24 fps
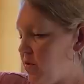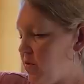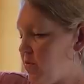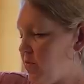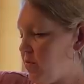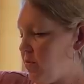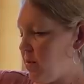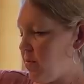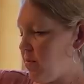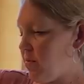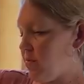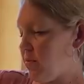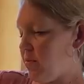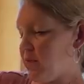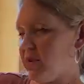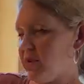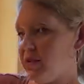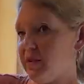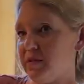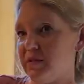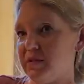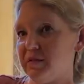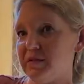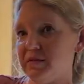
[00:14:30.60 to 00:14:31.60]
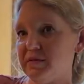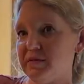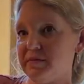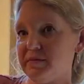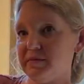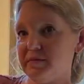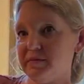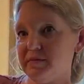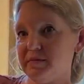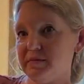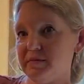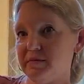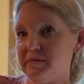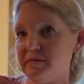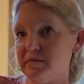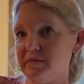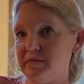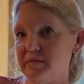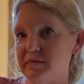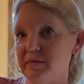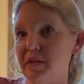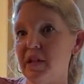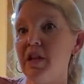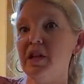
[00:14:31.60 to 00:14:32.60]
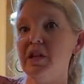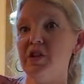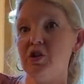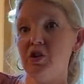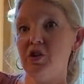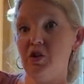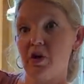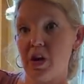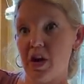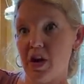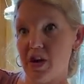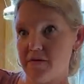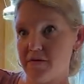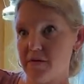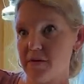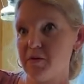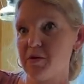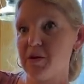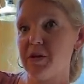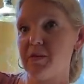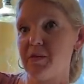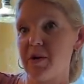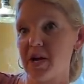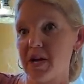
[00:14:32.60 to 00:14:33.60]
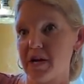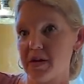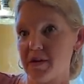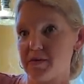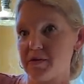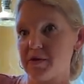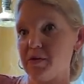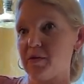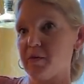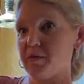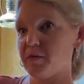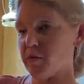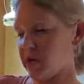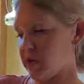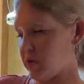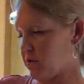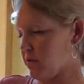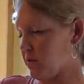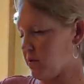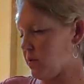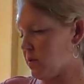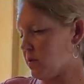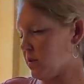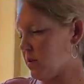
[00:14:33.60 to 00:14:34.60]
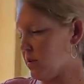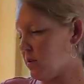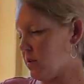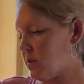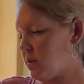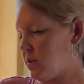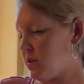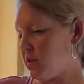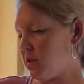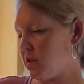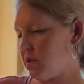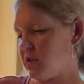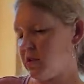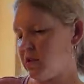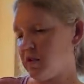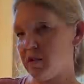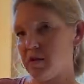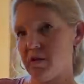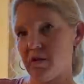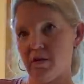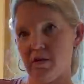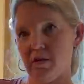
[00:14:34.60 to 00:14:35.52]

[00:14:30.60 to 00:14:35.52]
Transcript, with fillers: You put the sugar in and bring it back up to a boil? You have to bring it back up to a boil. And you boil it for like 15